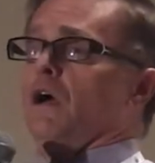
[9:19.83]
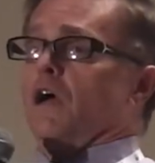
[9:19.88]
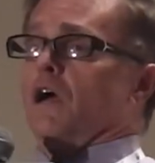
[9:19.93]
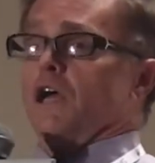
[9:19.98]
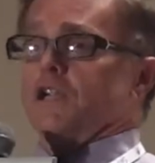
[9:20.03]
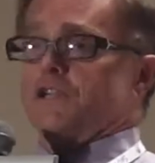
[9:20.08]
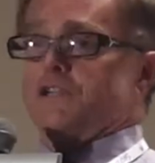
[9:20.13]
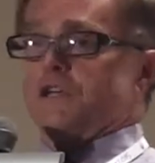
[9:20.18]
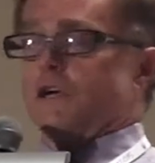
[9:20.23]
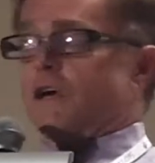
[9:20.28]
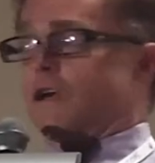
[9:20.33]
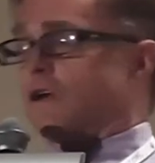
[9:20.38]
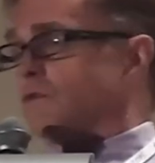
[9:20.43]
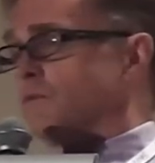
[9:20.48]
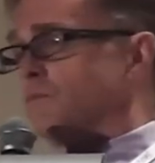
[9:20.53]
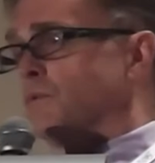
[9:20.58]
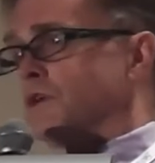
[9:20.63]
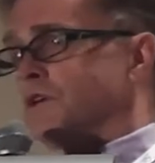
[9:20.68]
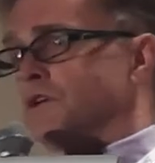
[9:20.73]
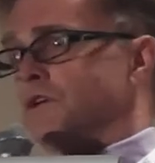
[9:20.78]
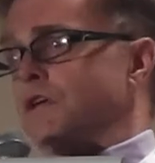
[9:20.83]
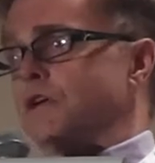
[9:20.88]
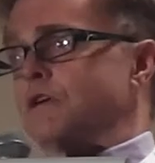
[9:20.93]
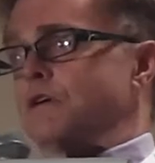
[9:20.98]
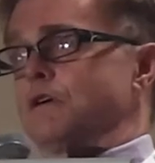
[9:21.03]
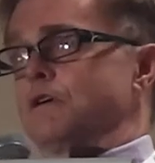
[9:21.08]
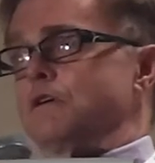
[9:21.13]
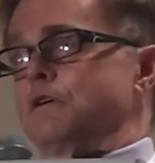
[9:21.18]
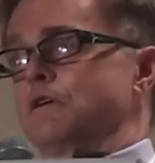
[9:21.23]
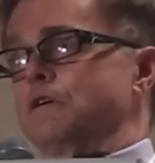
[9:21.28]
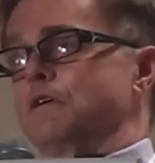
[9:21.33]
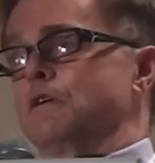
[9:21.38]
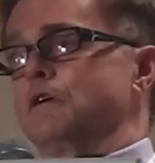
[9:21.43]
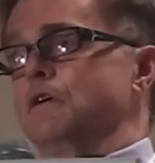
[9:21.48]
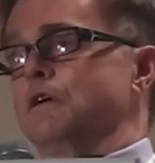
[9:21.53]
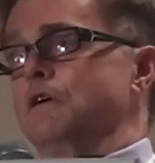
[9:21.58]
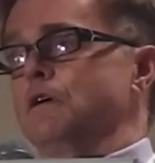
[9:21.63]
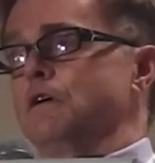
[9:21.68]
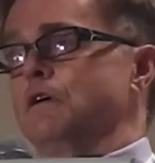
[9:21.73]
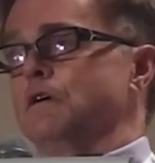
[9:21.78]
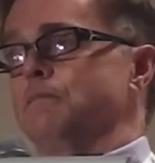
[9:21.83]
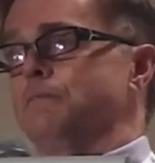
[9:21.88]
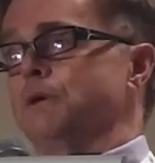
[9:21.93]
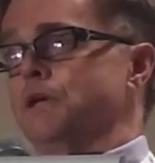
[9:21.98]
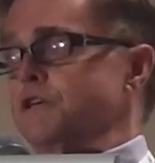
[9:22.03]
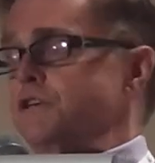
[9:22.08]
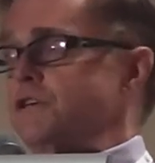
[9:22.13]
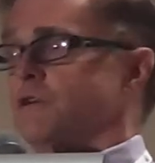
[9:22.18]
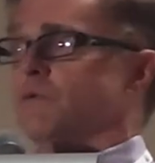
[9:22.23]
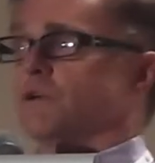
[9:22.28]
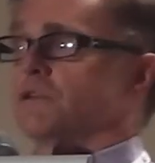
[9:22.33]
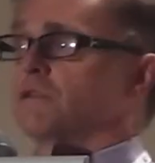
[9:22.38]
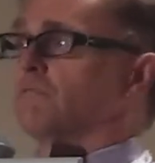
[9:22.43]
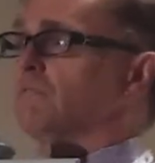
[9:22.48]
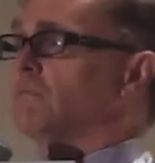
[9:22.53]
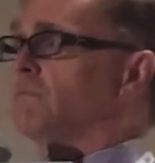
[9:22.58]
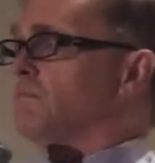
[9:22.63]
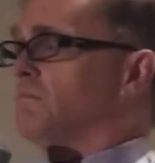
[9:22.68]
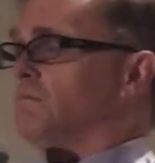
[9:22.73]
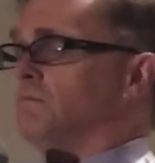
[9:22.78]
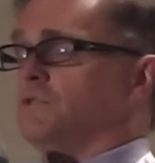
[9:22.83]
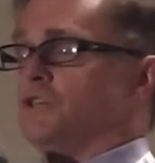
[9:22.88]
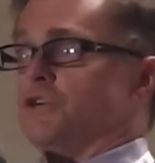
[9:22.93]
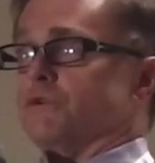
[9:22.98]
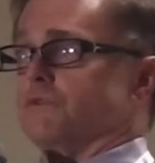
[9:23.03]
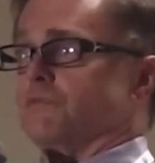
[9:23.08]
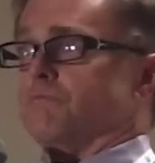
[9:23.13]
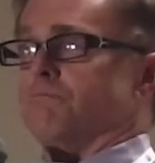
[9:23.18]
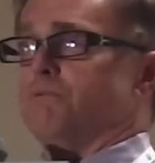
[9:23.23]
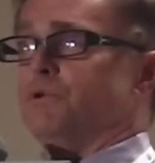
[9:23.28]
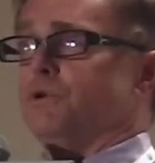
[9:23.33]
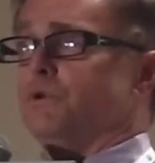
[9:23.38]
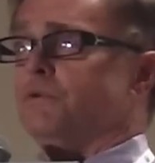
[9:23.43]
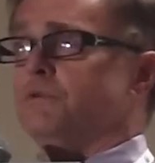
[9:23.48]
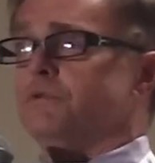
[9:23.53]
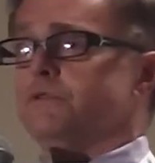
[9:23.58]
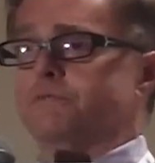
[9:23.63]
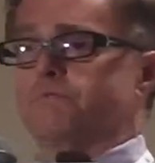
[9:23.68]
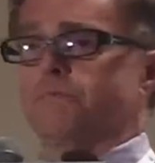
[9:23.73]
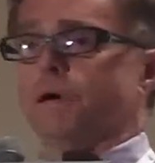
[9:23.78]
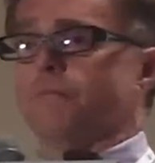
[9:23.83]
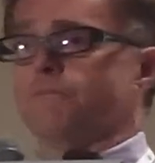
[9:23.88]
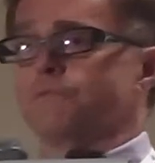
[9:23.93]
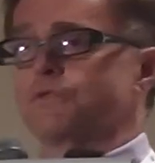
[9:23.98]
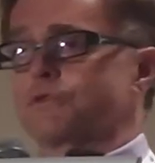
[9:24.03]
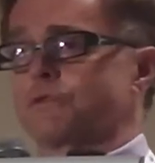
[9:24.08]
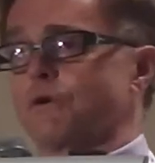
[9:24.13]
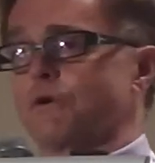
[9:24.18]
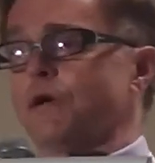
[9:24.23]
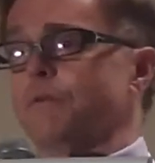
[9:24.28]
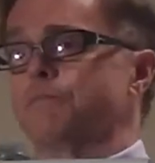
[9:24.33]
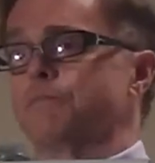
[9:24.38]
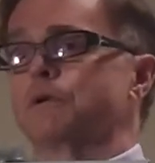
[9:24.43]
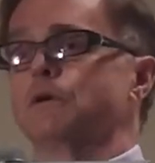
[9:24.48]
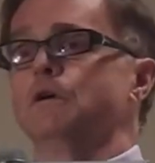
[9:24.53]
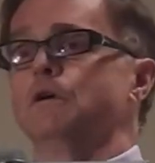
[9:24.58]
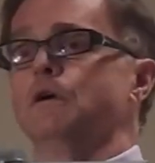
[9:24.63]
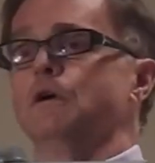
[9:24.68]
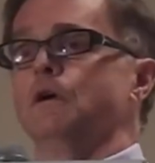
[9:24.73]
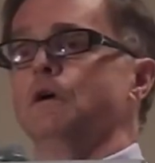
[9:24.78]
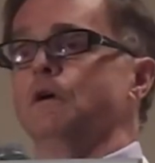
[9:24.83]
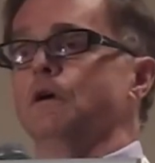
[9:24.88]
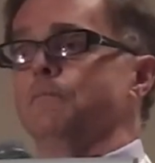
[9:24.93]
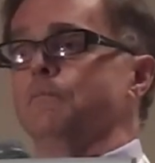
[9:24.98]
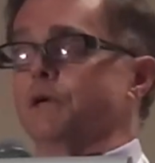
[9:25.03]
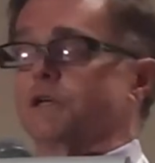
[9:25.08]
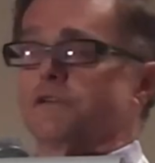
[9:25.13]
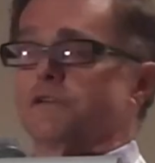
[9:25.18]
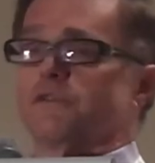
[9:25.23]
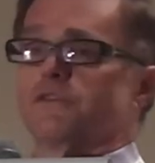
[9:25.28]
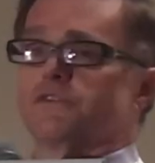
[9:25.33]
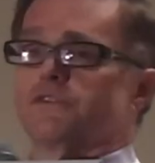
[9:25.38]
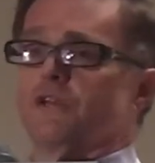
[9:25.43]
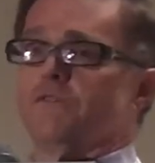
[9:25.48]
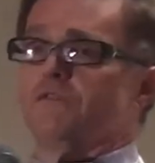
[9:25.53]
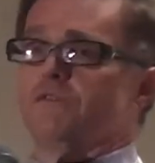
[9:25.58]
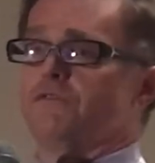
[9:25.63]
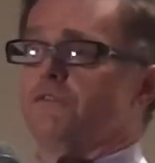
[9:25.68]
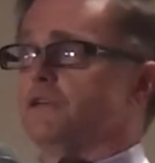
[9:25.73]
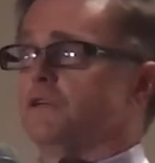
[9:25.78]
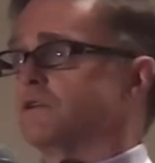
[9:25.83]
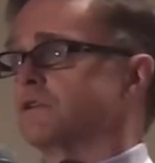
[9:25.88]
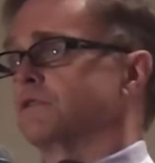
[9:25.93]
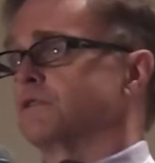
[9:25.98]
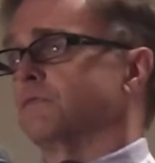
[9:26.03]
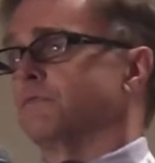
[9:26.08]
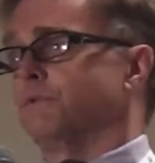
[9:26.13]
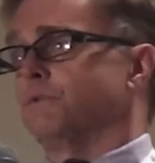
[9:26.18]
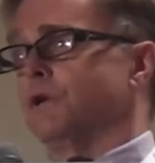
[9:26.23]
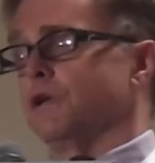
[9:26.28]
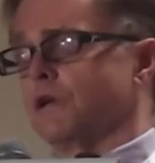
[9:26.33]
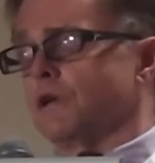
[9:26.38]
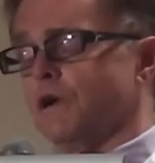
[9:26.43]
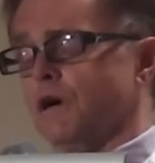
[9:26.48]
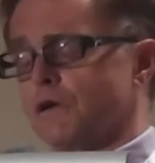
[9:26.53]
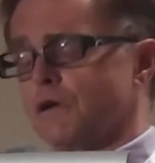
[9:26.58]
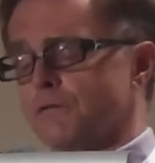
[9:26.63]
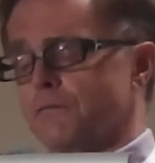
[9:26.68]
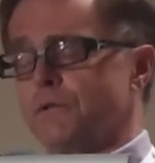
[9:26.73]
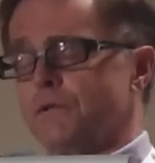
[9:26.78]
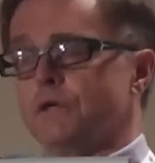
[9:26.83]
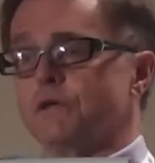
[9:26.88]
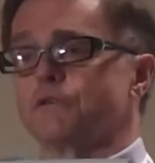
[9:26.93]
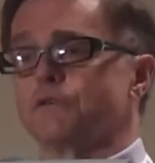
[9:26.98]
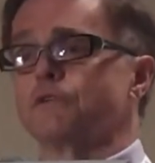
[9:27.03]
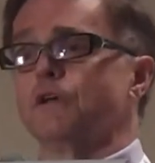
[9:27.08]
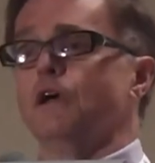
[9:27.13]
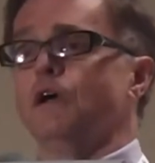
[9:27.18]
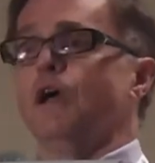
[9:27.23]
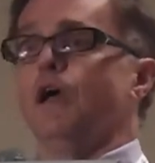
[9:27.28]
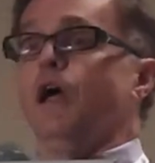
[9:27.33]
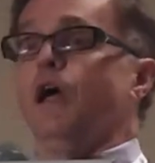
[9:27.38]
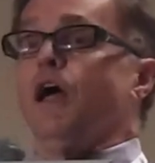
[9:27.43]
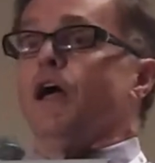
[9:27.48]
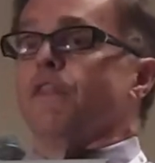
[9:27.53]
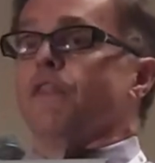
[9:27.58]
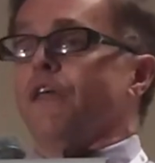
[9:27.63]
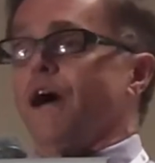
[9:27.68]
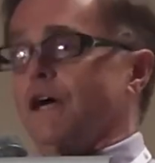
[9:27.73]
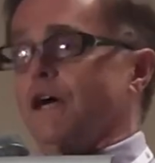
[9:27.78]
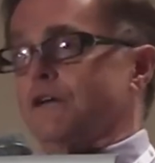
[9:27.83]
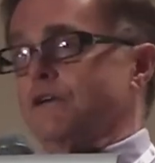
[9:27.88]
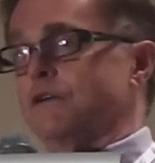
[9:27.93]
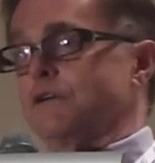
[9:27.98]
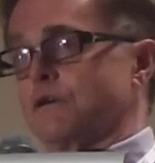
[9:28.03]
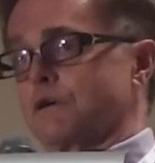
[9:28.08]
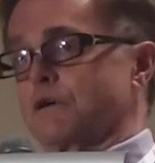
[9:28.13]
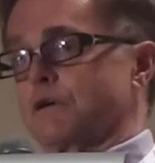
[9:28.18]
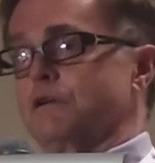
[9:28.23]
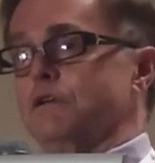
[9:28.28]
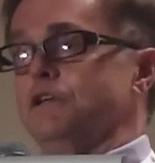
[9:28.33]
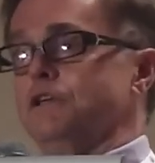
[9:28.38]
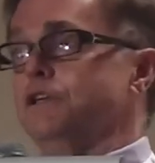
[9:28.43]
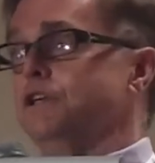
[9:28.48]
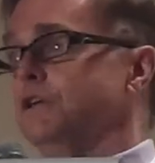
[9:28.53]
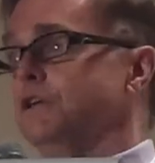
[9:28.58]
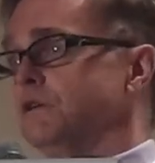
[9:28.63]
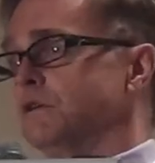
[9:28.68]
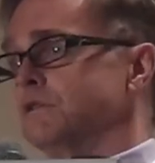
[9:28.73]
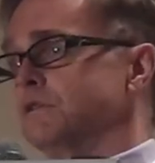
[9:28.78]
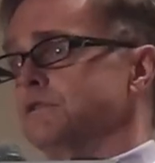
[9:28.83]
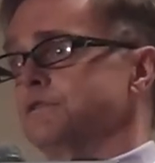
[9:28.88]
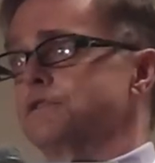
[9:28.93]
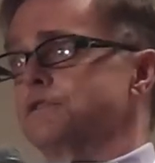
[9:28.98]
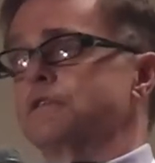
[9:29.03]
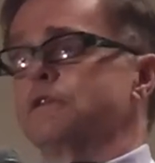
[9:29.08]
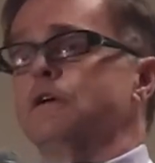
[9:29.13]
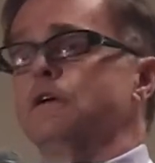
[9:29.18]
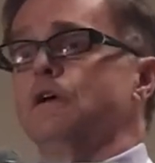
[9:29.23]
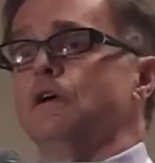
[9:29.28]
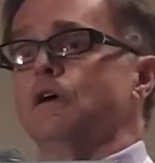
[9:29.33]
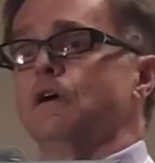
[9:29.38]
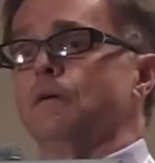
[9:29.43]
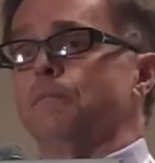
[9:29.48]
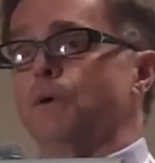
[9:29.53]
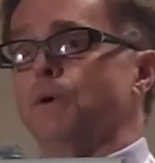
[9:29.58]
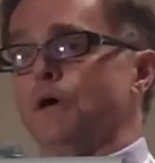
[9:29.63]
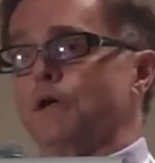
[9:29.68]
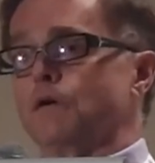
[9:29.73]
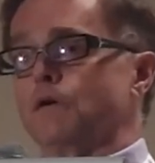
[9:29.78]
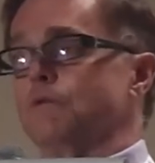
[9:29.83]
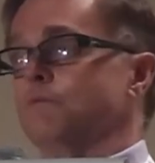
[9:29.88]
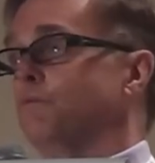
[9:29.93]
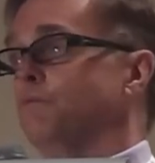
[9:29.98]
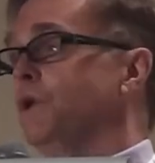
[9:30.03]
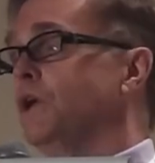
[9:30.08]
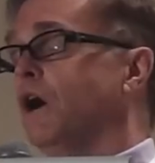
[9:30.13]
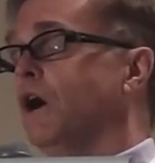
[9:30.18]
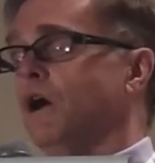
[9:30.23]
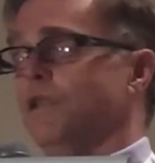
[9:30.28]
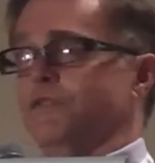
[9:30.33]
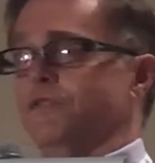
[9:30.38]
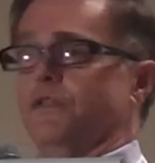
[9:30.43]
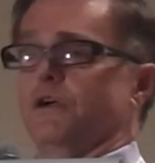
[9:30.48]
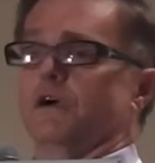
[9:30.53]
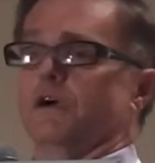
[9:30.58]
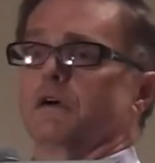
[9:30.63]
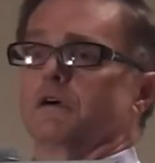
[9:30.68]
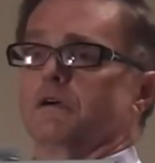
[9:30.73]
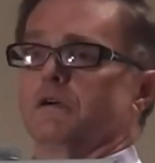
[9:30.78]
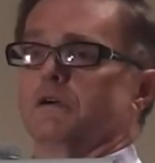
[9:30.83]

And she got out and went to dinner because she wasn't bruised, bumped, scraped, because of the safety features of putting the automobiles. That took years, but we got there.